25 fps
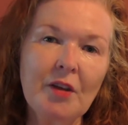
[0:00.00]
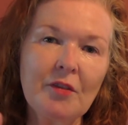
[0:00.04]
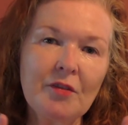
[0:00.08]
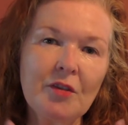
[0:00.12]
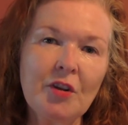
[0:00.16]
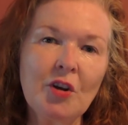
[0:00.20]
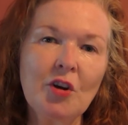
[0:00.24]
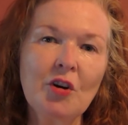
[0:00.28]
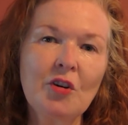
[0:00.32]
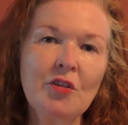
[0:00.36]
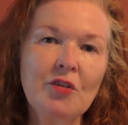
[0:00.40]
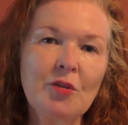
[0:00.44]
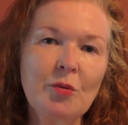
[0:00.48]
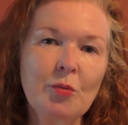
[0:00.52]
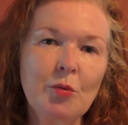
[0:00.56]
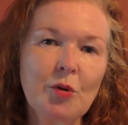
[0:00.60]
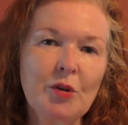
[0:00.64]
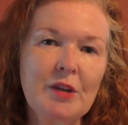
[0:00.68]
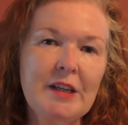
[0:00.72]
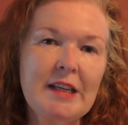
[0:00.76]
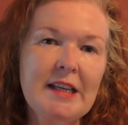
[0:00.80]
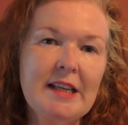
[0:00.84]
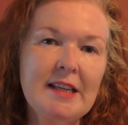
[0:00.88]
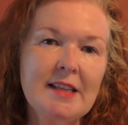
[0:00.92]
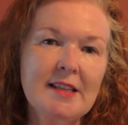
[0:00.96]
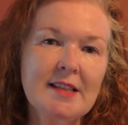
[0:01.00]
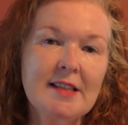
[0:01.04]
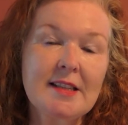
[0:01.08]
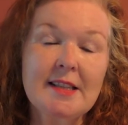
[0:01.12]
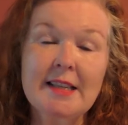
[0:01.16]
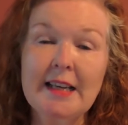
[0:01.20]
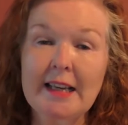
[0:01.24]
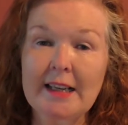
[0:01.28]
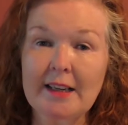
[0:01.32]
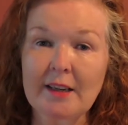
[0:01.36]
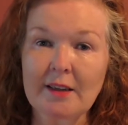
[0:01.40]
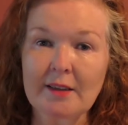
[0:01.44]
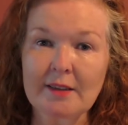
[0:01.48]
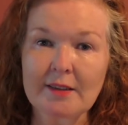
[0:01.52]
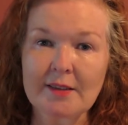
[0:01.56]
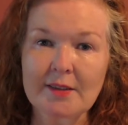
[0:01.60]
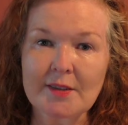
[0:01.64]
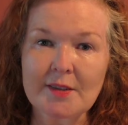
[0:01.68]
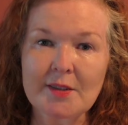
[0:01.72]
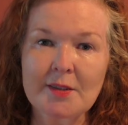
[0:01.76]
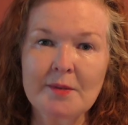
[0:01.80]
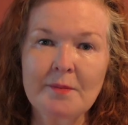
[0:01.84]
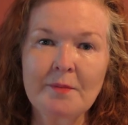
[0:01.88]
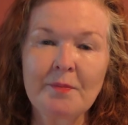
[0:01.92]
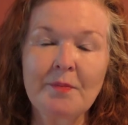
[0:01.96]
The other one is
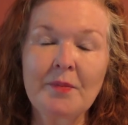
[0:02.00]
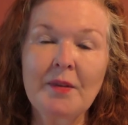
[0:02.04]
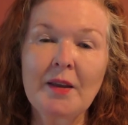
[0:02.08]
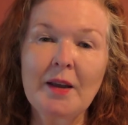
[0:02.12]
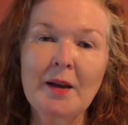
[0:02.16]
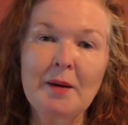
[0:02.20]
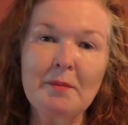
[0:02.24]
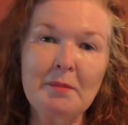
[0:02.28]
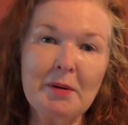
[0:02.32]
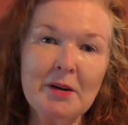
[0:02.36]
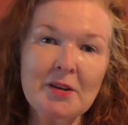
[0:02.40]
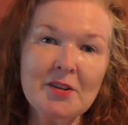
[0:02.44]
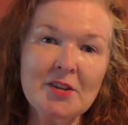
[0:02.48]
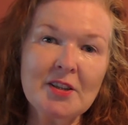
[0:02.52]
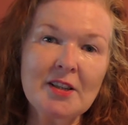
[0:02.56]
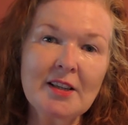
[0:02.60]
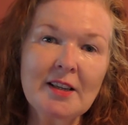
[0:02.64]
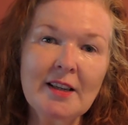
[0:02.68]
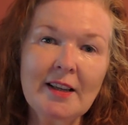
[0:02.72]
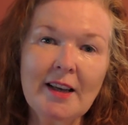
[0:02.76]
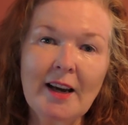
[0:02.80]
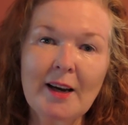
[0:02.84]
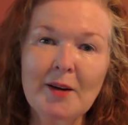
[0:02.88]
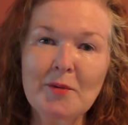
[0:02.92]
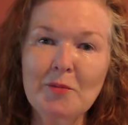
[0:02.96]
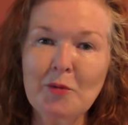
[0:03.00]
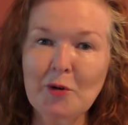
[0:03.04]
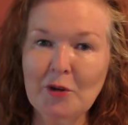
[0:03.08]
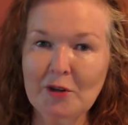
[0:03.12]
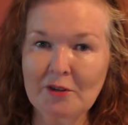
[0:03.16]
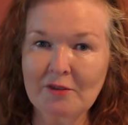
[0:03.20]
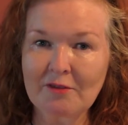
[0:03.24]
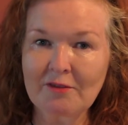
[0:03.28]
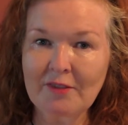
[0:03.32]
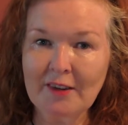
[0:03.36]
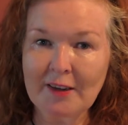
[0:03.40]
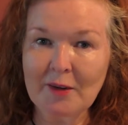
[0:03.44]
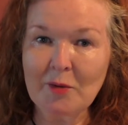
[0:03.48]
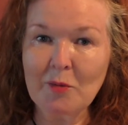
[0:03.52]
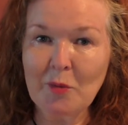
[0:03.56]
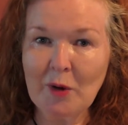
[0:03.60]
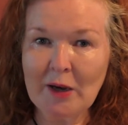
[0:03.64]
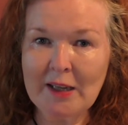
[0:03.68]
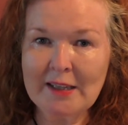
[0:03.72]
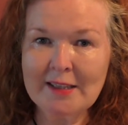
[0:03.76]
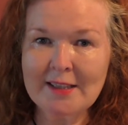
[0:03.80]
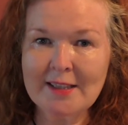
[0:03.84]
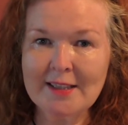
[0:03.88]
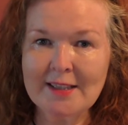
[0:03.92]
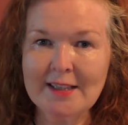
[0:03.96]
deadlines. Personally, I work very
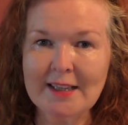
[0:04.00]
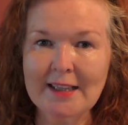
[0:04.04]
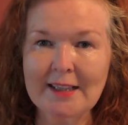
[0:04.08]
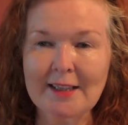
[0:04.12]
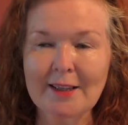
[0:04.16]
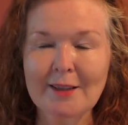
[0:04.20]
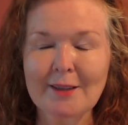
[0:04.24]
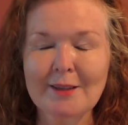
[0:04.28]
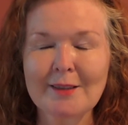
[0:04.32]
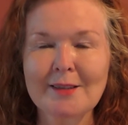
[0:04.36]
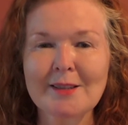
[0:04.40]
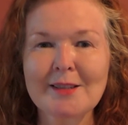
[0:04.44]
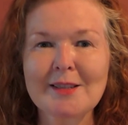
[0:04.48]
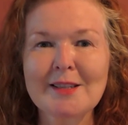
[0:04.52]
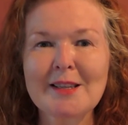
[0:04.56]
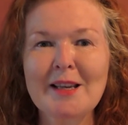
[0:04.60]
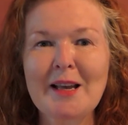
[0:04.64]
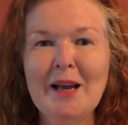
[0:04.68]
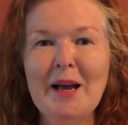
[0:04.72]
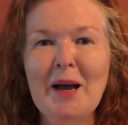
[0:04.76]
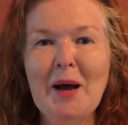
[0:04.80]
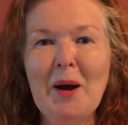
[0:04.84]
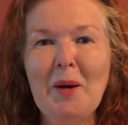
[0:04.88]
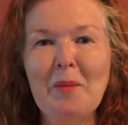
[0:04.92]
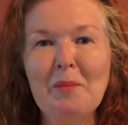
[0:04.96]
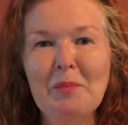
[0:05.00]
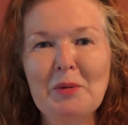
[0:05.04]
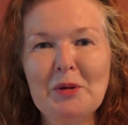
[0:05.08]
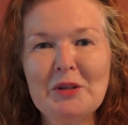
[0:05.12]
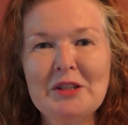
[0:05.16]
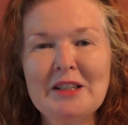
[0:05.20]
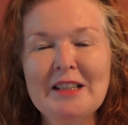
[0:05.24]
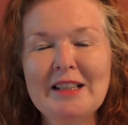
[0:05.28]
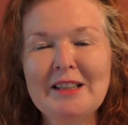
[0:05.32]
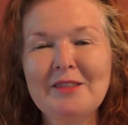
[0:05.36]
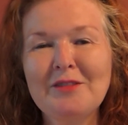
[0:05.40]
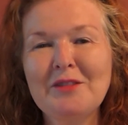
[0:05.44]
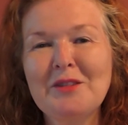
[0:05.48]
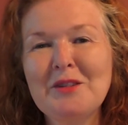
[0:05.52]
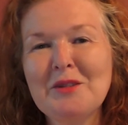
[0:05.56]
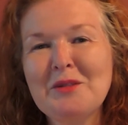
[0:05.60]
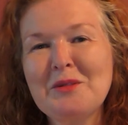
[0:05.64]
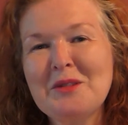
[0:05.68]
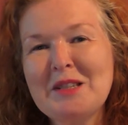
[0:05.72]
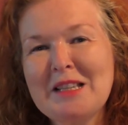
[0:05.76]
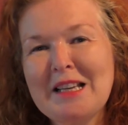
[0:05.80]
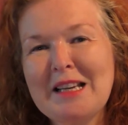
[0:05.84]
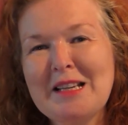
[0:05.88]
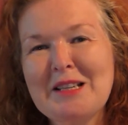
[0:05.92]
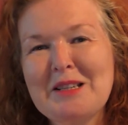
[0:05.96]
well to deadlines, but if you
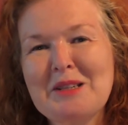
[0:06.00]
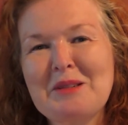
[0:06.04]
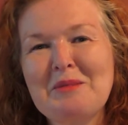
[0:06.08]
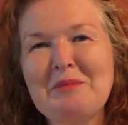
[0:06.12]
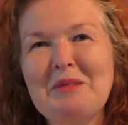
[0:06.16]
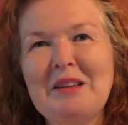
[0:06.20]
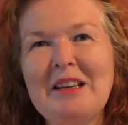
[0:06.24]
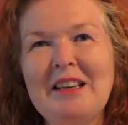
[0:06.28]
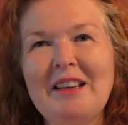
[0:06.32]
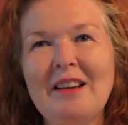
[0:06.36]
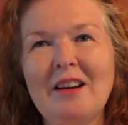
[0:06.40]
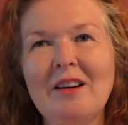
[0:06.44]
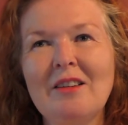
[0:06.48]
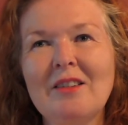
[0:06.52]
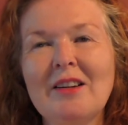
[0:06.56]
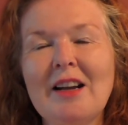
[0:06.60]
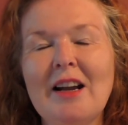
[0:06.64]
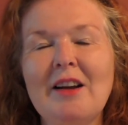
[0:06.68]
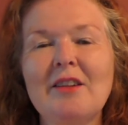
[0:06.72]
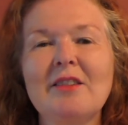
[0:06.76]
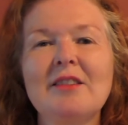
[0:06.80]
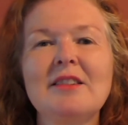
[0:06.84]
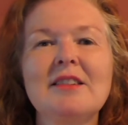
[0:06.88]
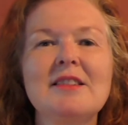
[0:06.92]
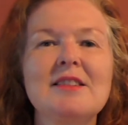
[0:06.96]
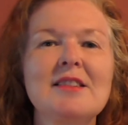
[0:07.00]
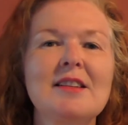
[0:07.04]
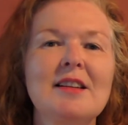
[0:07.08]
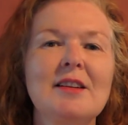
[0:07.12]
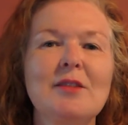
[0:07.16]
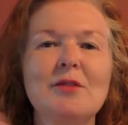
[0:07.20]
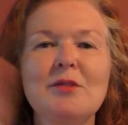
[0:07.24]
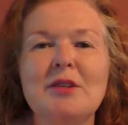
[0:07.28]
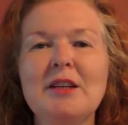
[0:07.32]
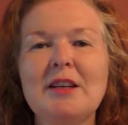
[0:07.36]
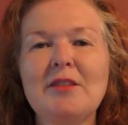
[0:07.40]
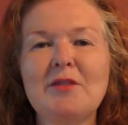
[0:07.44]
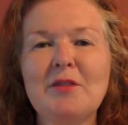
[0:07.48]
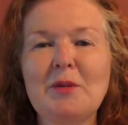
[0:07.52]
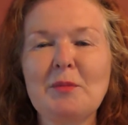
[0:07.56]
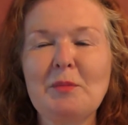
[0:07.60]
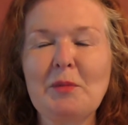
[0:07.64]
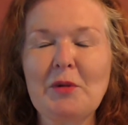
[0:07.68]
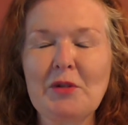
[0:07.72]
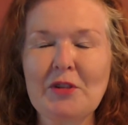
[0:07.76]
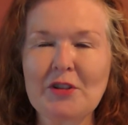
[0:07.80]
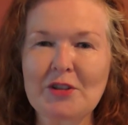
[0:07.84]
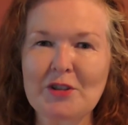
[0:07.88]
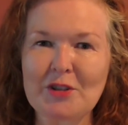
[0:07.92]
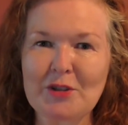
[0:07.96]
said to me, oh, Karen, listen, I'm going to give you a
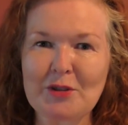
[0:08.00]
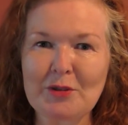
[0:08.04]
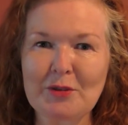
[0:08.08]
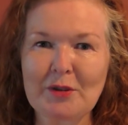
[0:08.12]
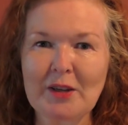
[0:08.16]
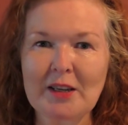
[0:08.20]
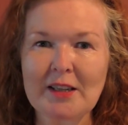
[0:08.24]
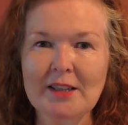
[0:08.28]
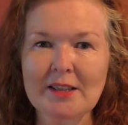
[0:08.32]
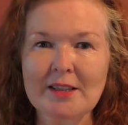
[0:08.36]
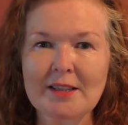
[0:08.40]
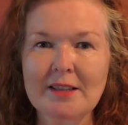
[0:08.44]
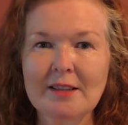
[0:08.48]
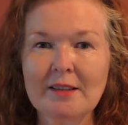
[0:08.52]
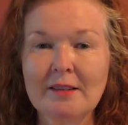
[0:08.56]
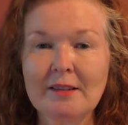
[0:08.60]
month to do that,